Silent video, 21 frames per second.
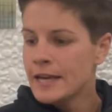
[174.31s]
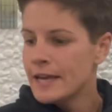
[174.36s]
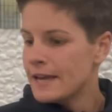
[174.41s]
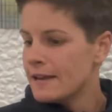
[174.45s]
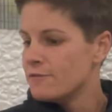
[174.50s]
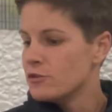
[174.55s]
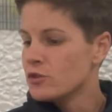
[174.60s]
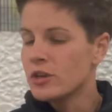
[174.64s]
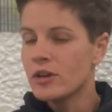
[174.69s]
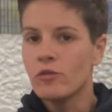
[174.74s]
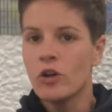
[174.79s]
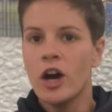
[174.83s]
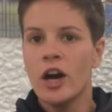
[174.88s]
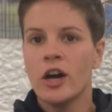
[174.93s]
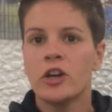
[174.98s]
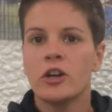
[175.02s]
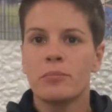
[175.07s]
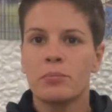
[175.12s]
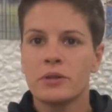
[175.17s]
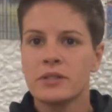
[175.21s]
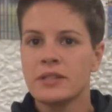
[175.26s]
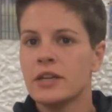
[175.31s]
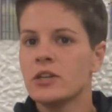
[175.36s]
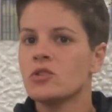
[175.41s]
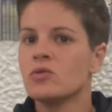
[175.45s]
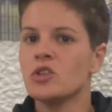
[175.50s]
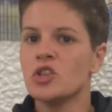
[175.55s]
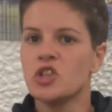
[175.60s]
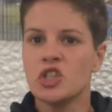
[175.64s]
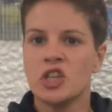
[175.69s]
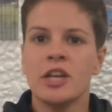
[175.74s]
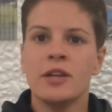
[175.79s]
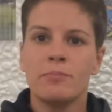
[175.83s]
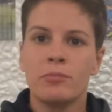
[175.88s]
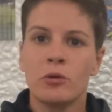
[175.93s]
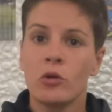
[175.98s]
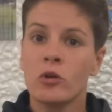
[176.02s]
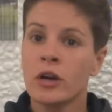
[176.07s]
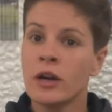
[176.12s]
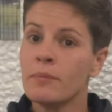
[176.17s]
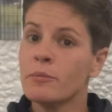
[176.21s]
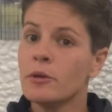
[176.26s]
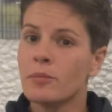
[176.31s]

If you give 100% to a shitty program,